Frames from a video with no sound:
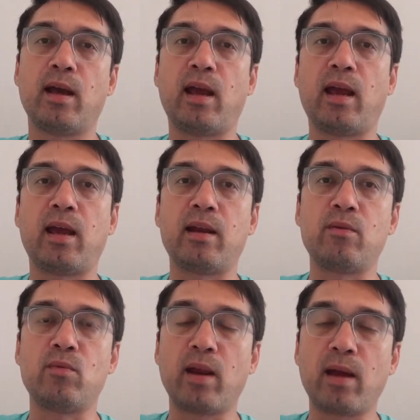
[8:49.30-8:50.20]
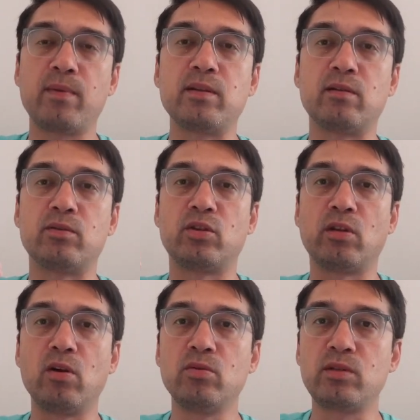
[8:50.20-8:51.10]
and what happens is it
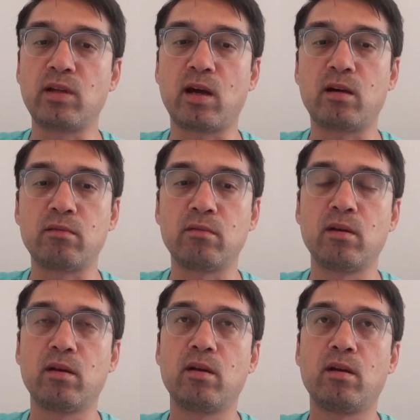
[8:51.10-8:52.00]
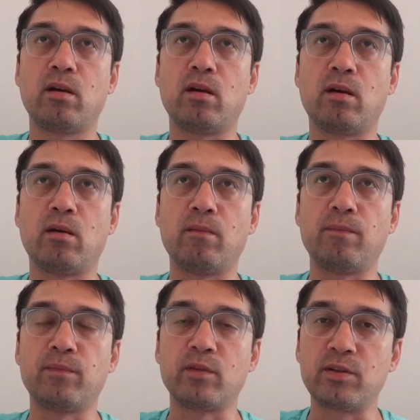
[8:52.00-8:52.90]
slows down
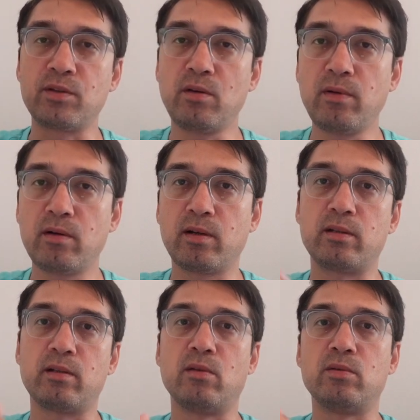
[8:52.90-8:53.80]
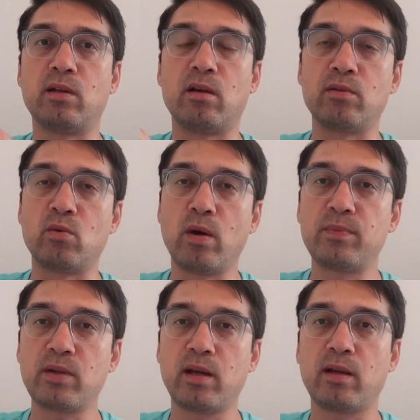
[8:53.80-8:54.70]
um, the server, it slows down the
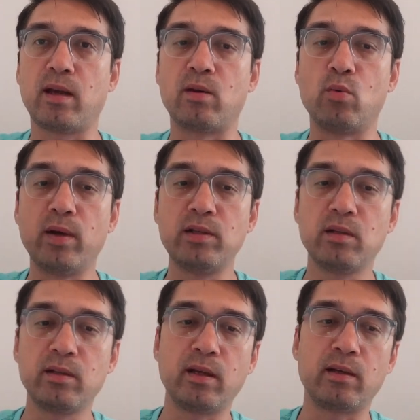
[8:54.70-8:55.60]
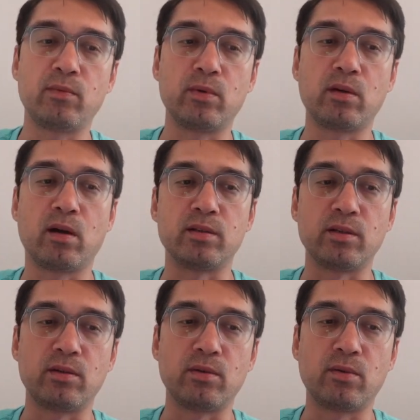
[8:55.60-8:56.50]
website, and eventually it will cause
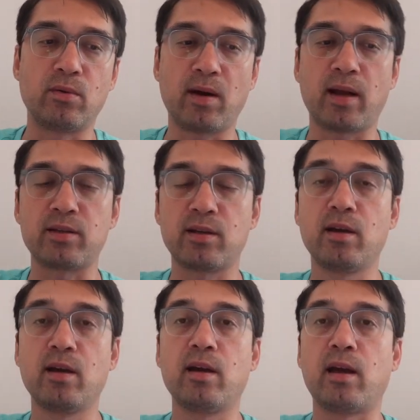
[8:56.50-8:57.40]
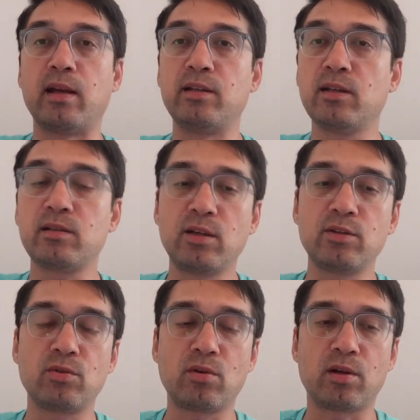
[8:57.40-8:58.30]
it to crash. And it just
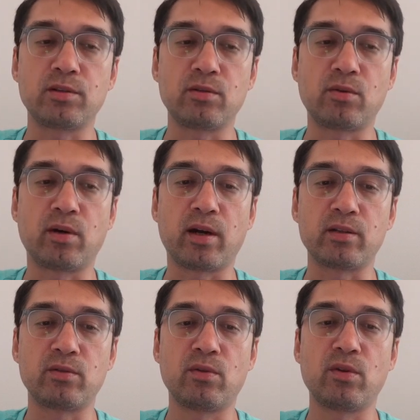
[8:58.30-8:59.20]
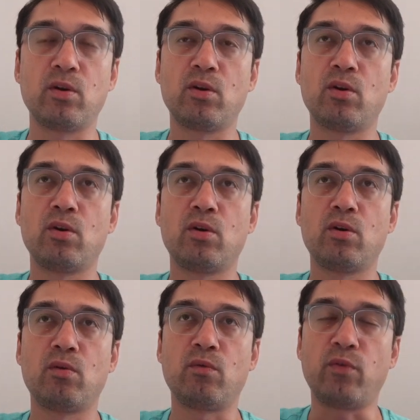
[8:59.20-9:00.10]
needs to cause it to crash
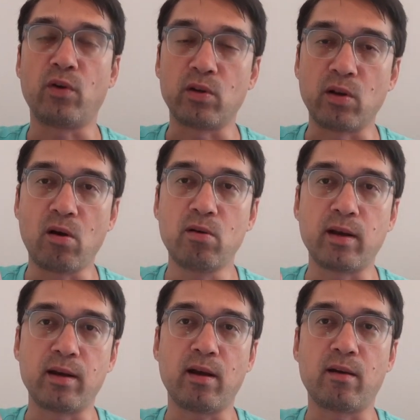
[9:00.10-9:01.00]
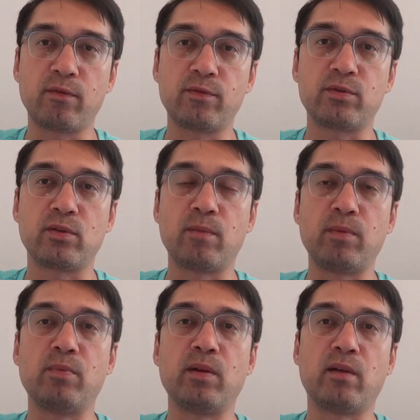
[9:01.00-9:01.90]
for long enough so that
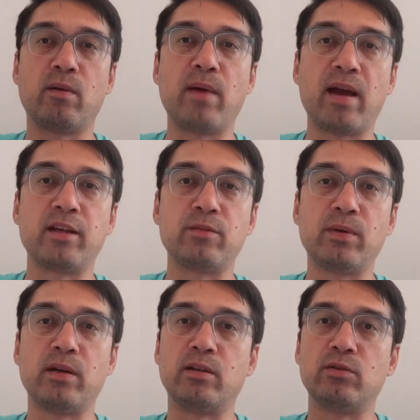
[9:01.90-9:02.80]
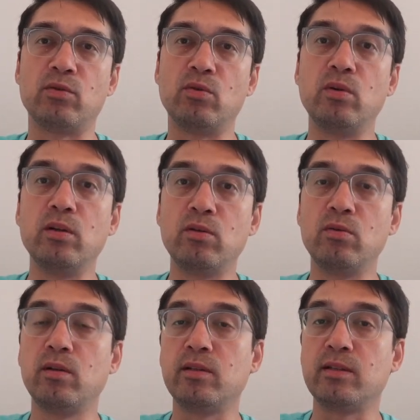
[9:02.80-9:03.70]
people have a bad experience, or Google,
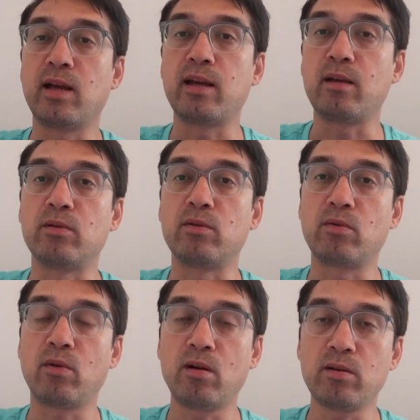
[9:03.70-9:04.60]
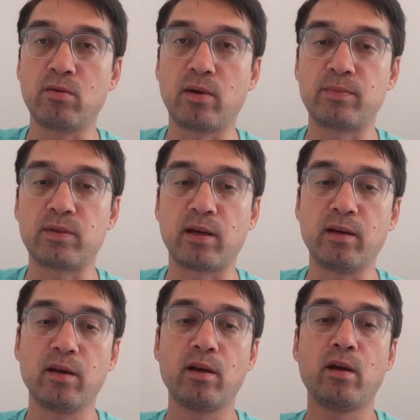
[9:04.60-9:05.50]
Google is not to crawl your website.
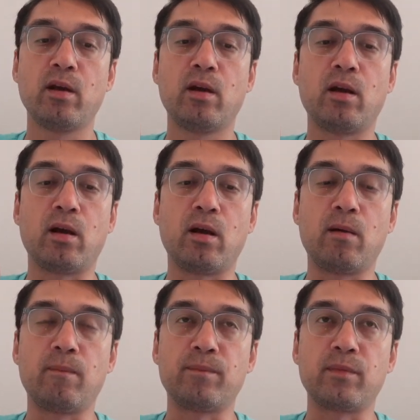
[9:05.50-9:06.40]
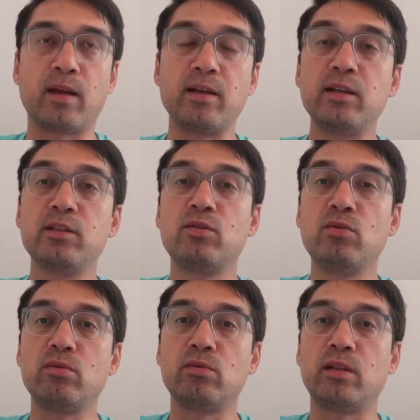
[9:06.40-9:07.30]
Um, and it is
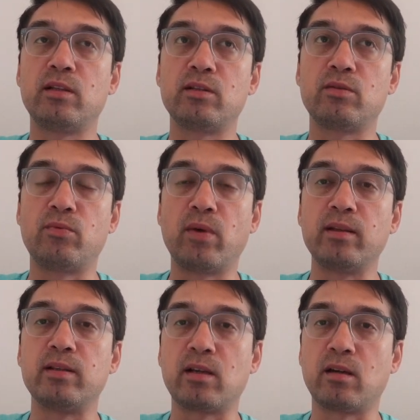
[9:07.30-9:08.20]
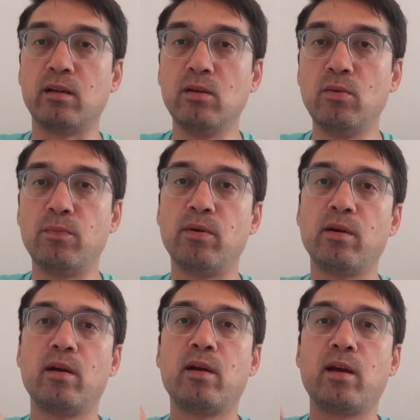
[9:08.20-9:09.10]
do, they just run this on a loop.
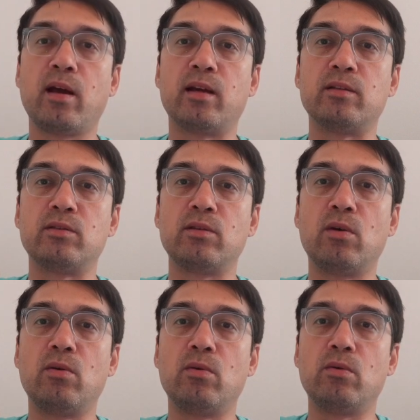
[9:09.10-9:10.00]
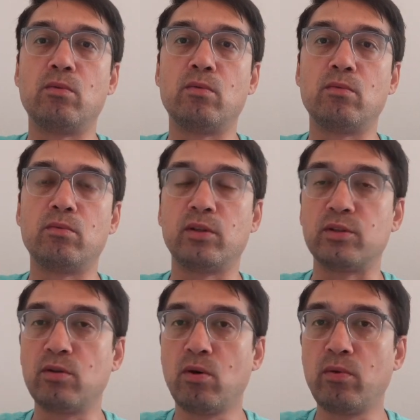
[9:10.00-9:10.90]
And so
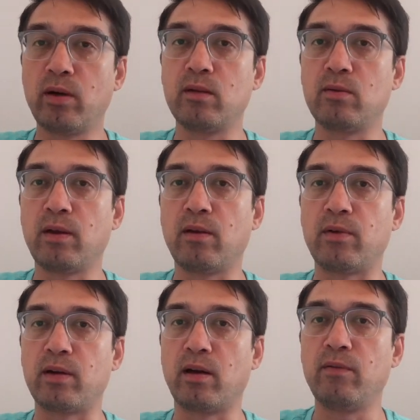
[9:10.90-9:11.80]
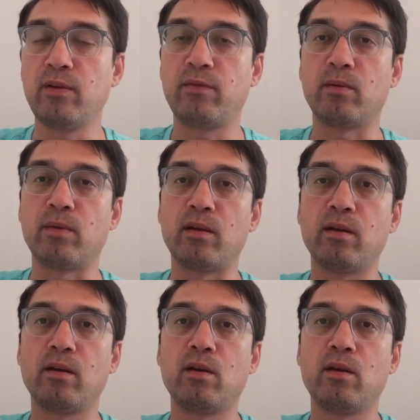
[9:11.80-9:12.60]
there's no real way of recovering from it.